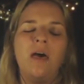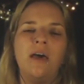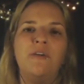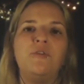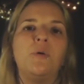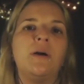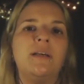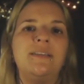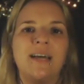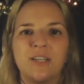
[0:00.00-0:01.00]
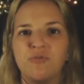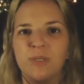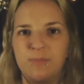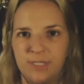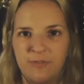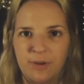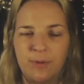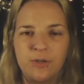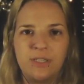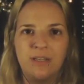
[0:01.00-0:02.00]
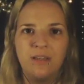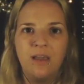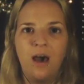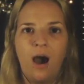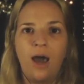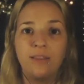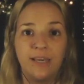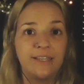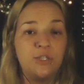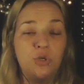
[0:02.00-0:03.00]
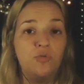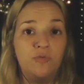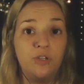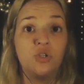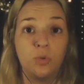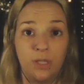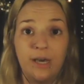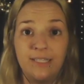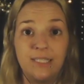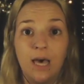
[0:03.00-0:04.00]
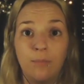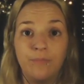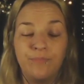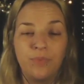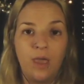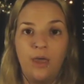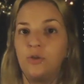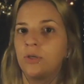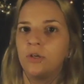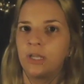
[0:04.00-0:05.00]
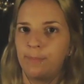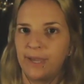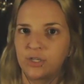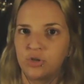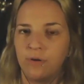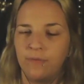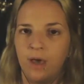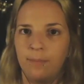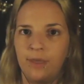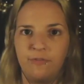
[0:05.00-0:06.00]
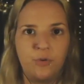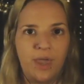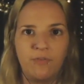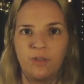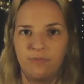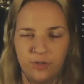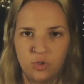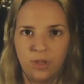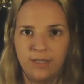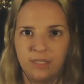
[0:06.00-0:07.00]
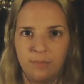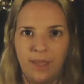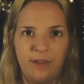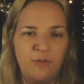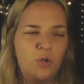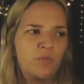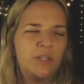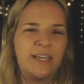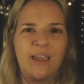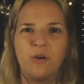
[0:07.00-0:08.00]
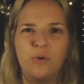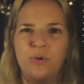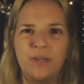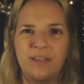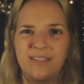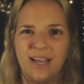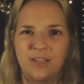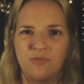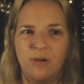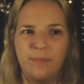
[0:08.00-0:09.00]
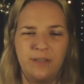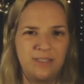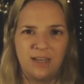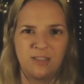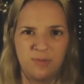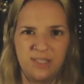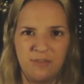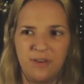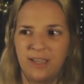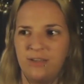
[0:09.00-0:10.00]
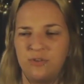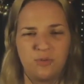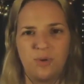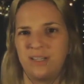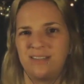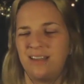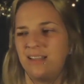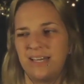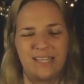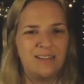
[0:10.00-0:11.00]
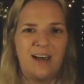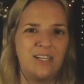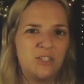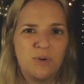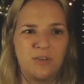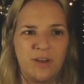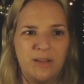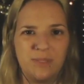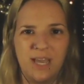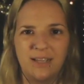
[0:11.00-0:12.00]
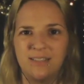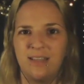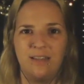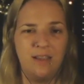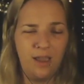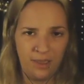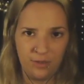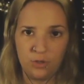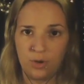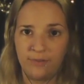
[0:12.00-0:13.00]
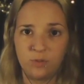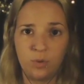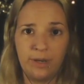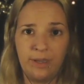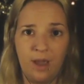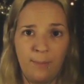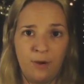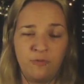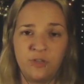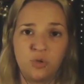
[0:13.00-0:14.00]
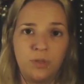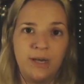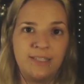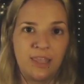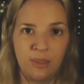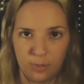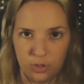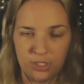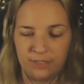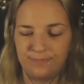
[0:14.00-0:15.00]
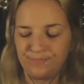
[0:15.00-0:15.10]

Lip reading: If you want a text from a specific person, I like to visualize them. And you can look at a picture of them if you can't really visualize them. And if you don't really care who you get a text from and it's not specific and you just want to say like, I just want a random text, then you don't have to worry about visualizing the person.